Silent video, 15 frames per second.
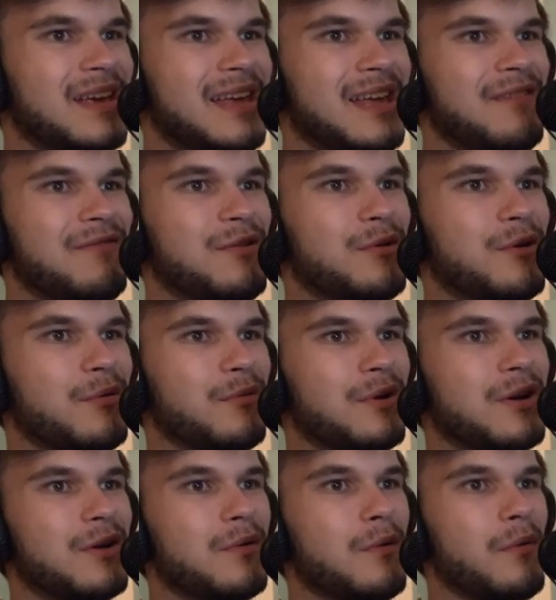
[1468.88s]
if you don't
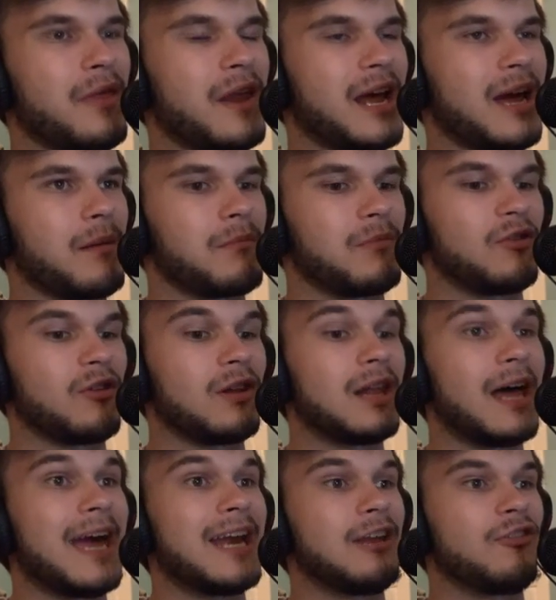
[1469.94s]
know, then I am
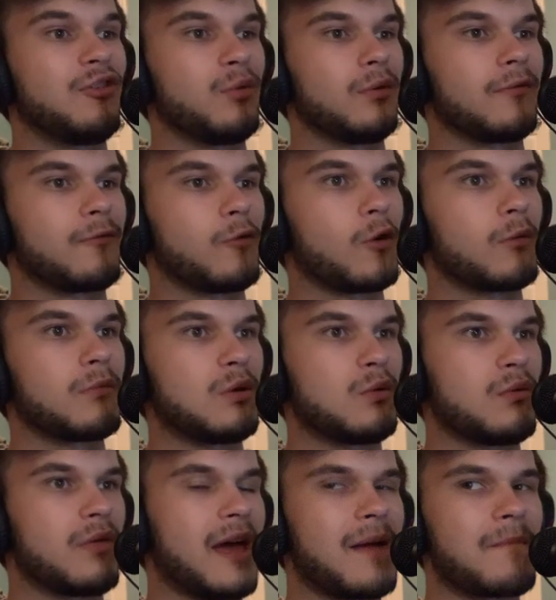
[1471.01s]
delighted to inform you
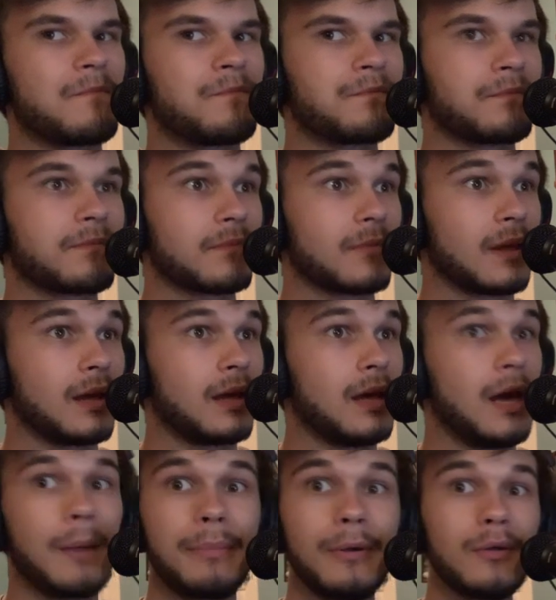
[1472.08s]
that
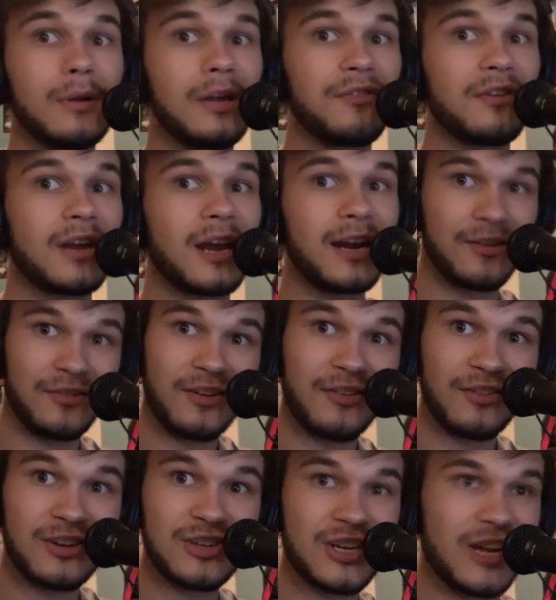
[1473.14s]
abilities did not
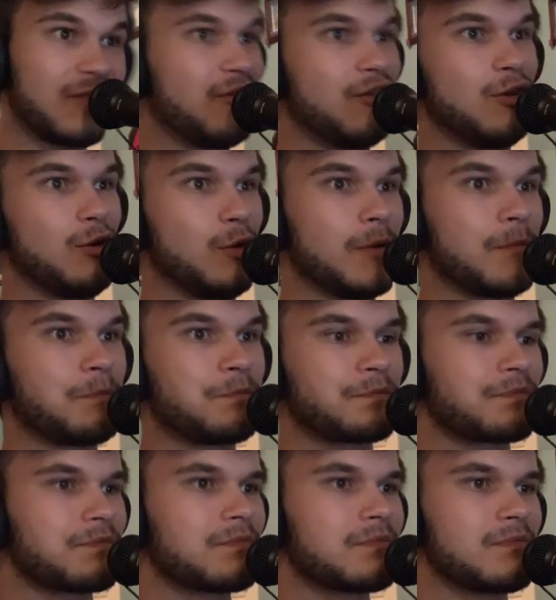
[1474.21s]
exist in Gen 2.
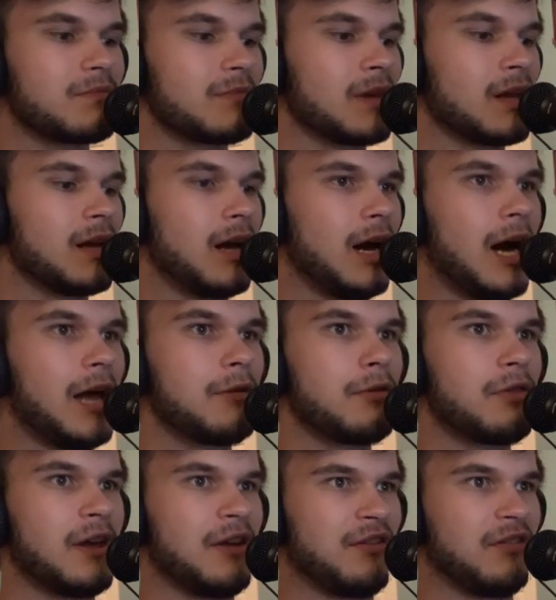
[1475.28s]
Other
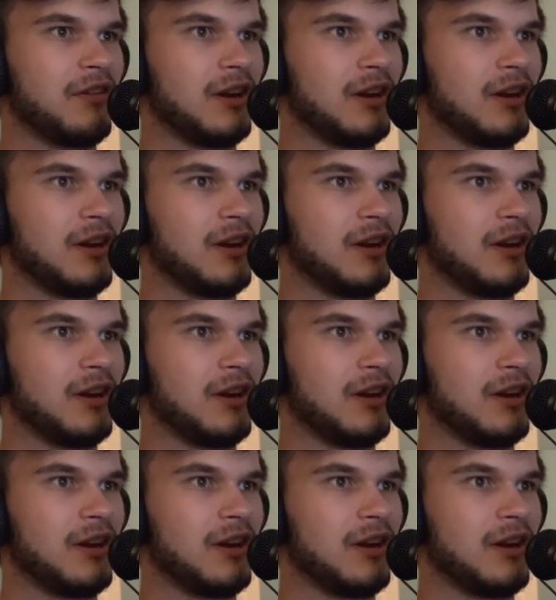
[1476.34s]
things that did